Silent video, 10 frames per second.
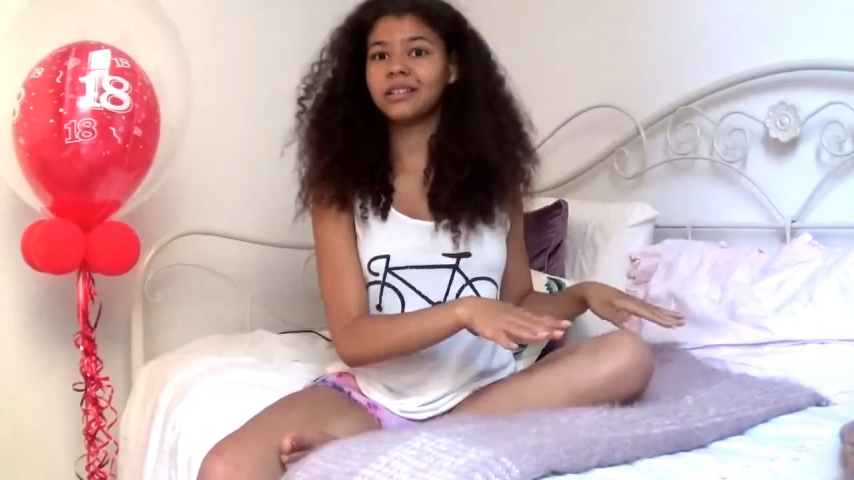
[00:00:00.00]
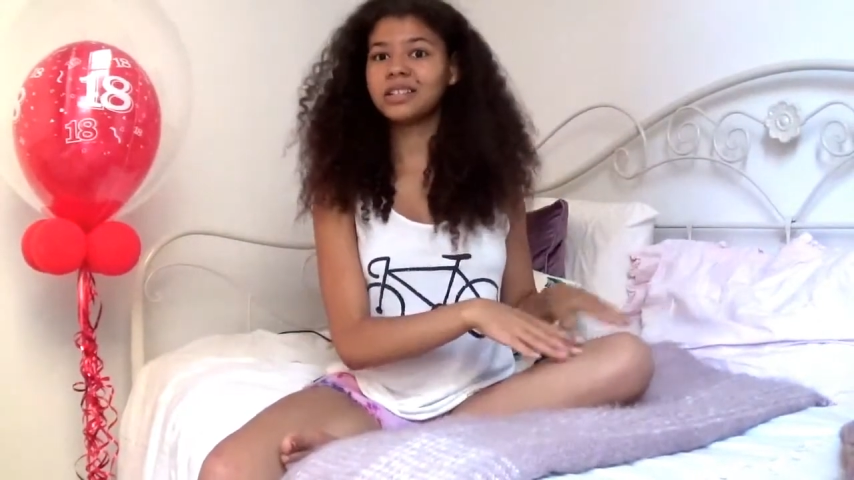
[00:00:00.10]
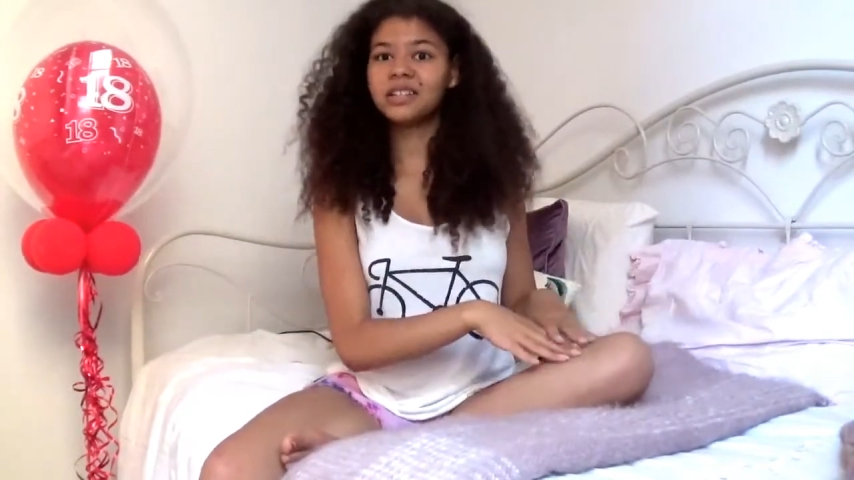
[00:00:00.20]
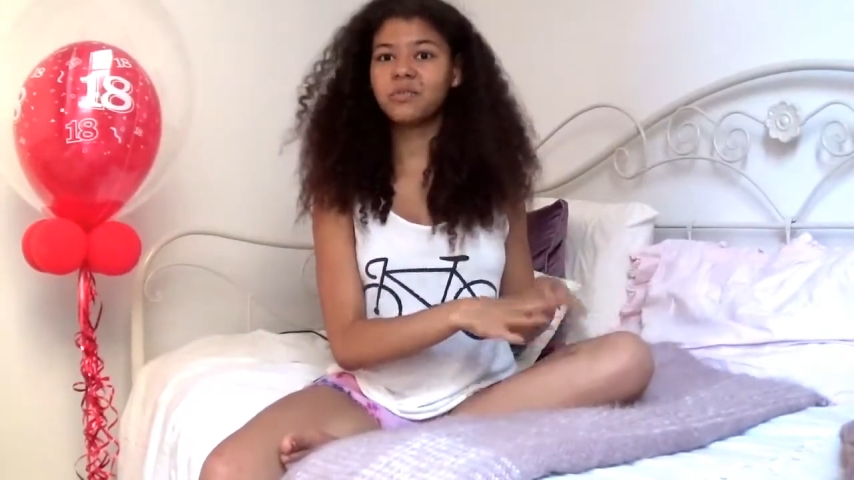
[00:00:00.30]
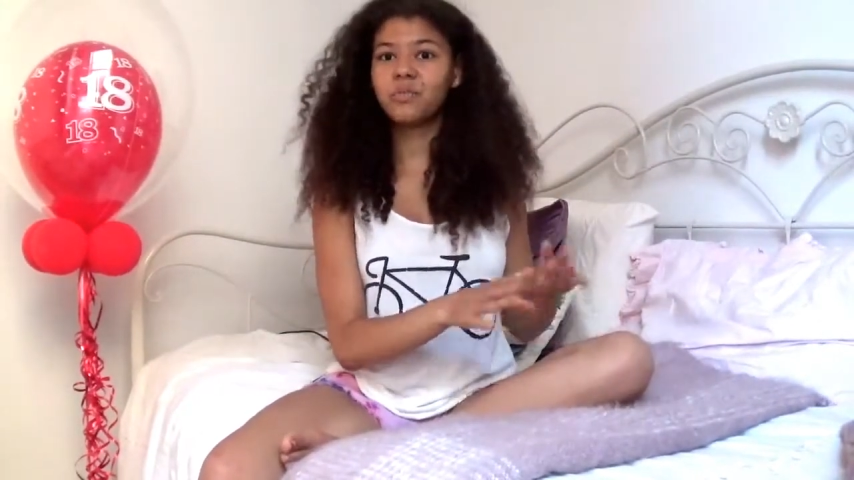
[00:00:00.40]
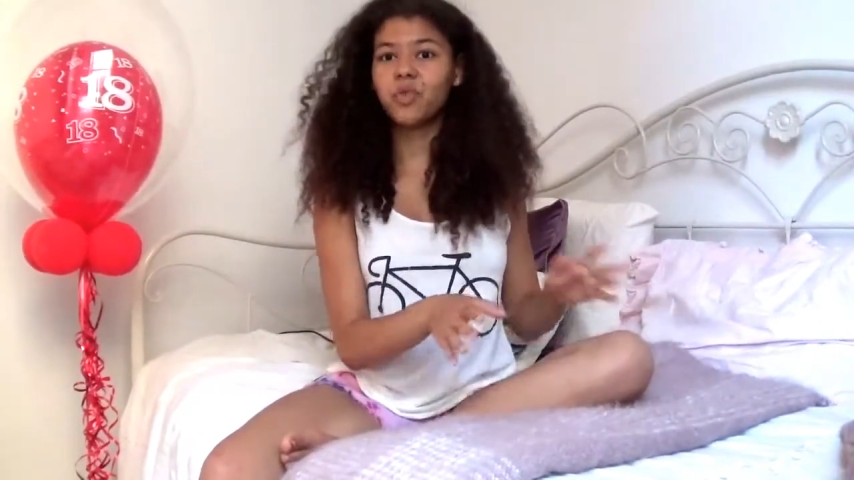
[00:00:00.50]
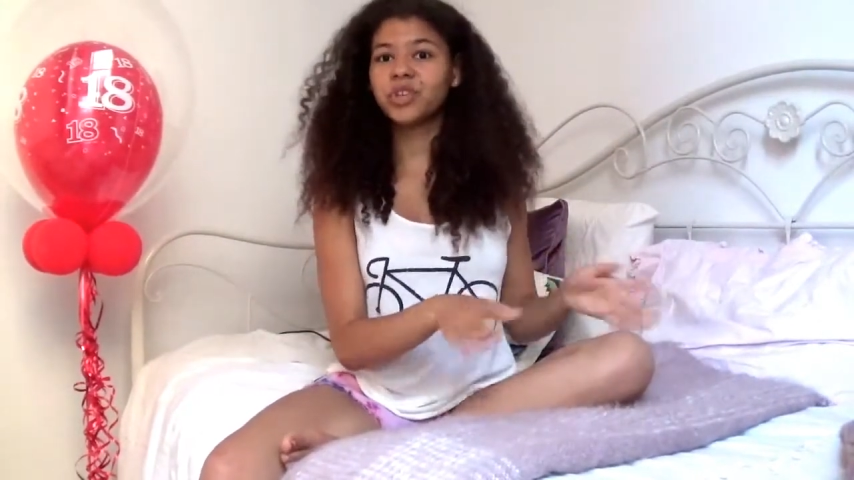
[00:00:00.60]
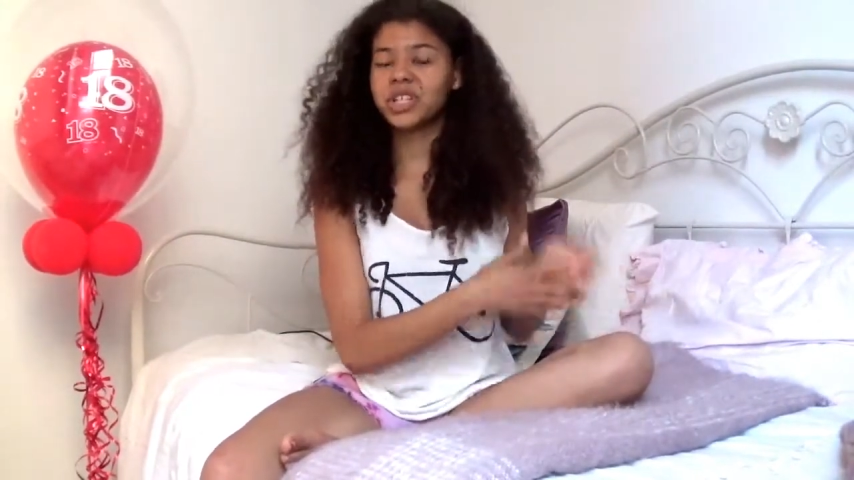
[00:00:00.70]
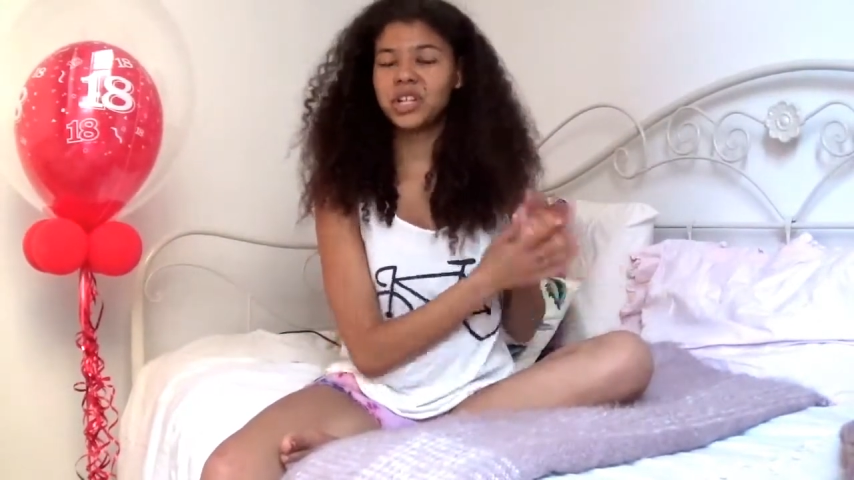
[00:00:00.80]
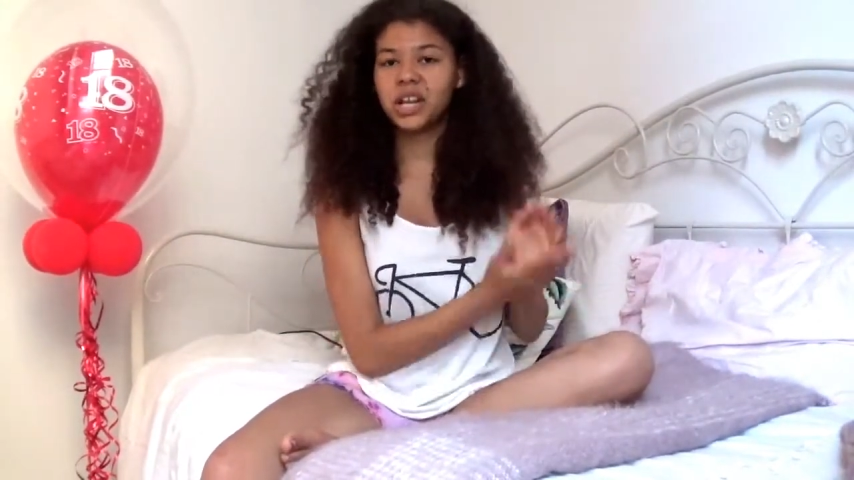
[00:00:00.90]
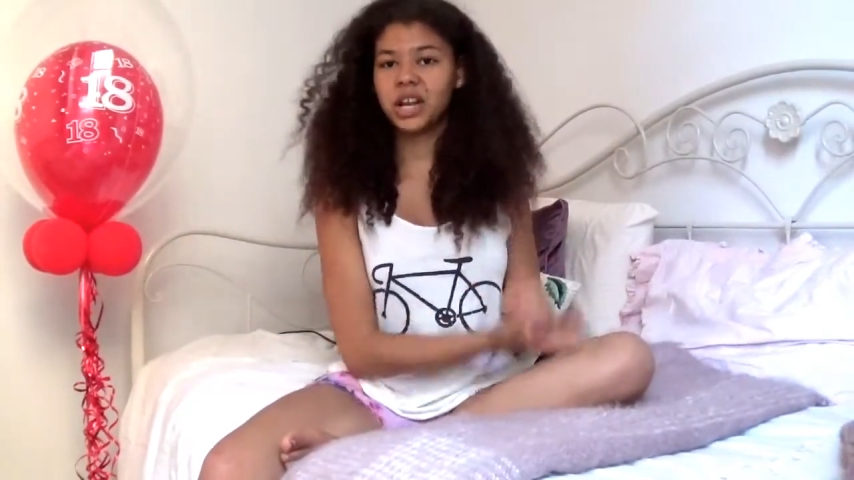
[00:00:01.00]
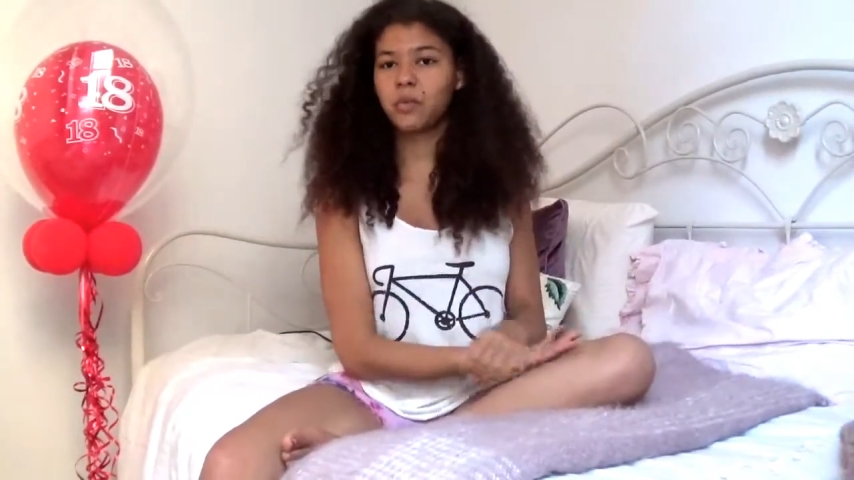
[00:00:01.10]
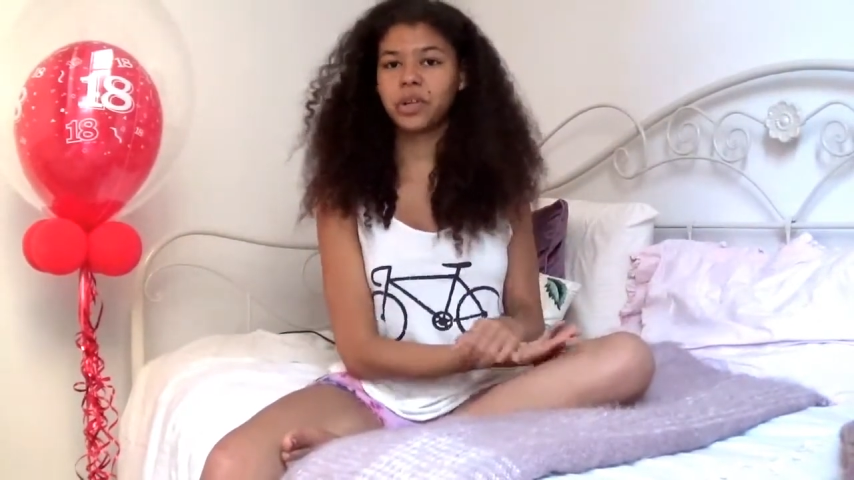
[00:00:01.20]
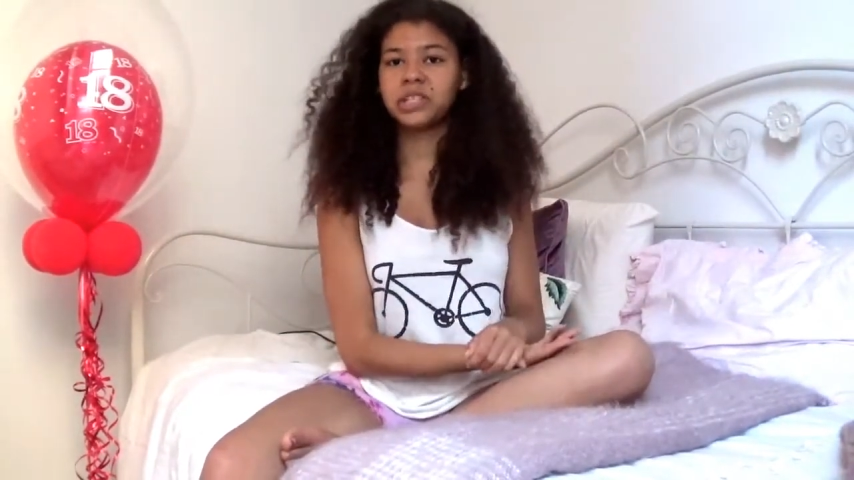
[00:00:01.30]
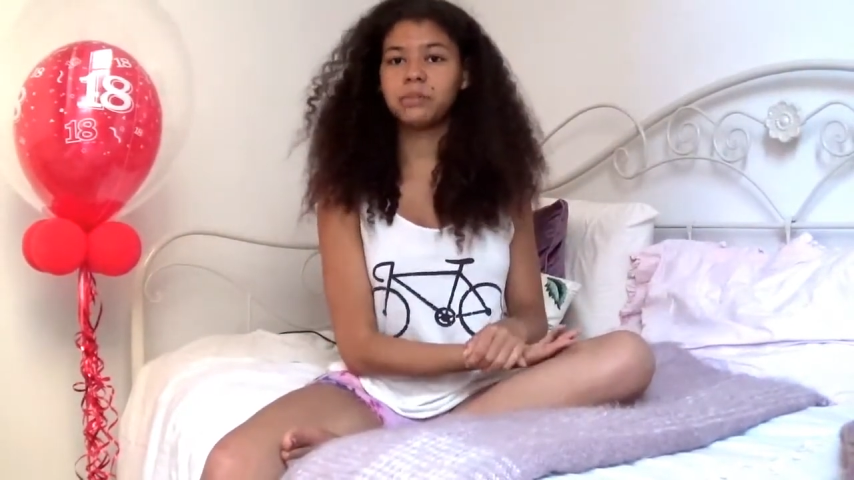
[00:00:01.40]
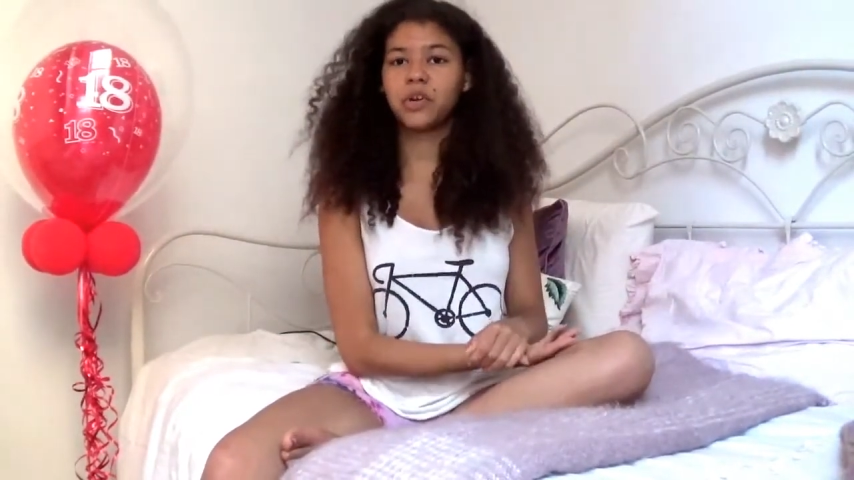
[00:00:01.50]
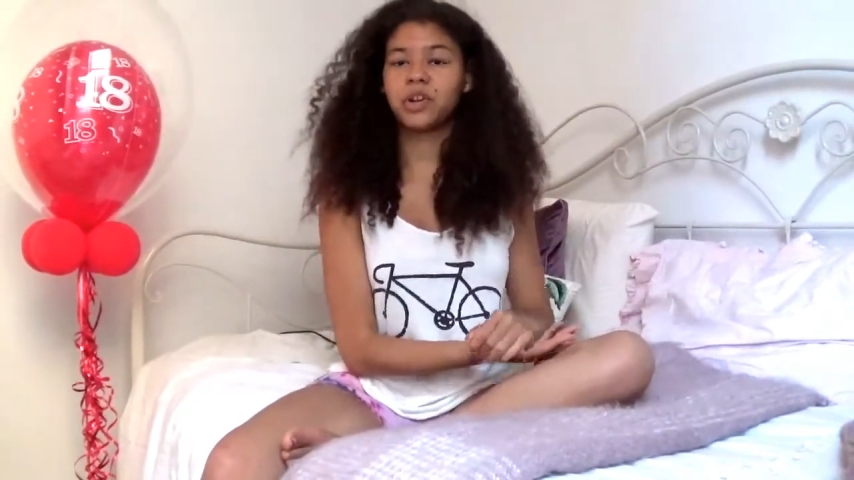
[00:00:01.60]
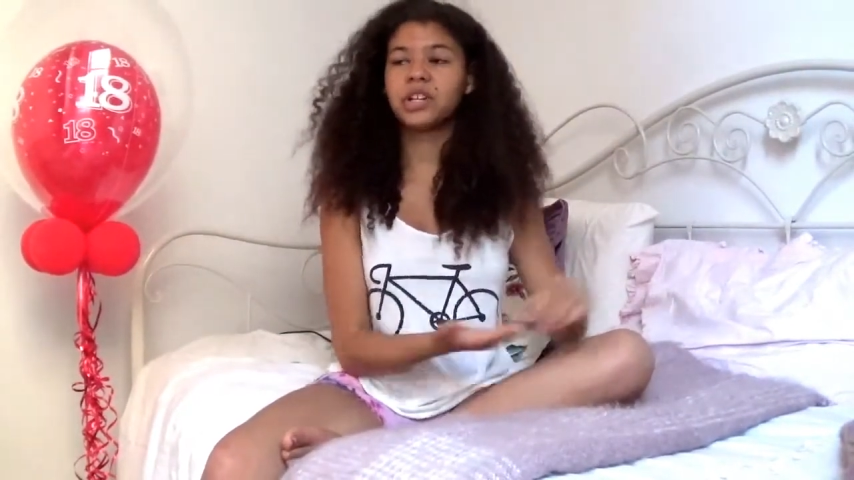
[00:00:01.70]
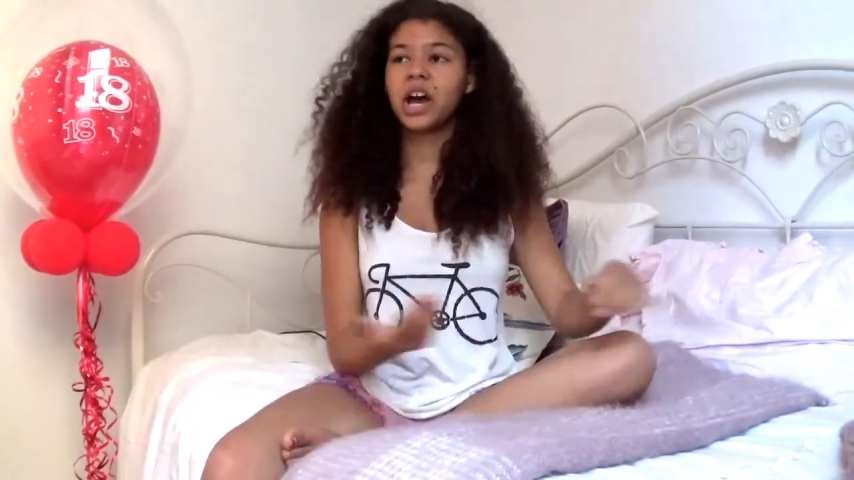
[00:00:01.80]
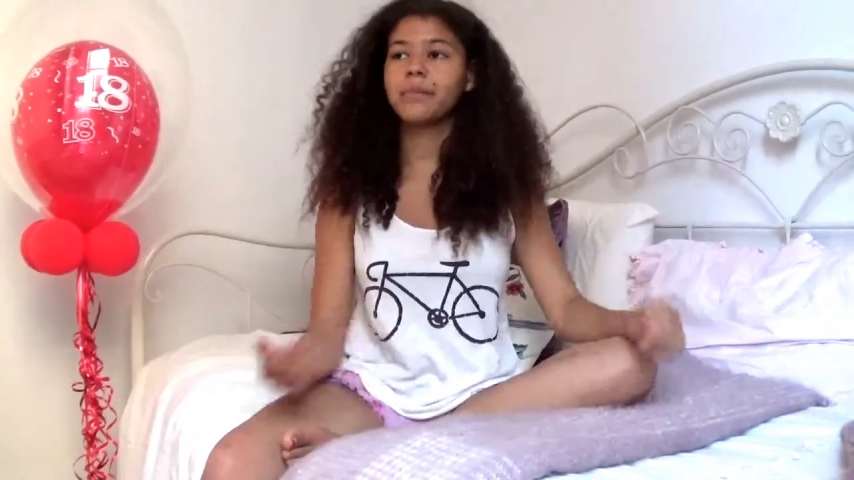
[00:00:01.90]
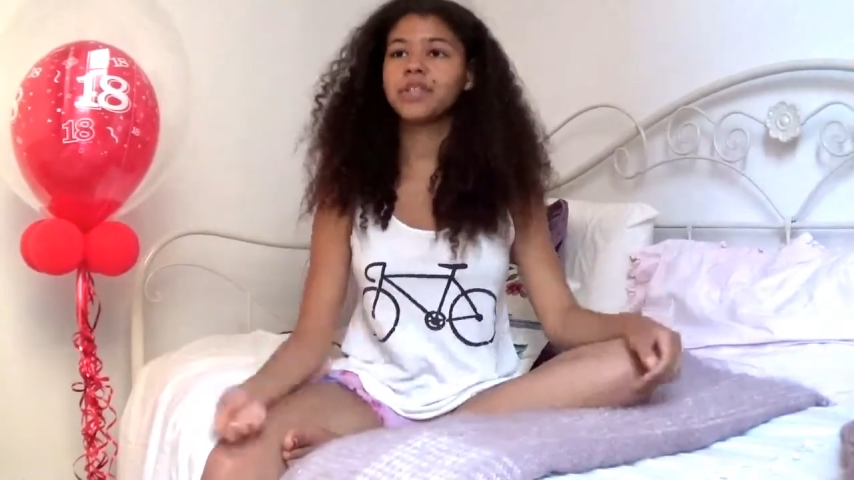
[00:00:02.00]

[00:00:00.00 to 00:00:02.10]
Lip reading: I didn't want it in Once Upon a Time.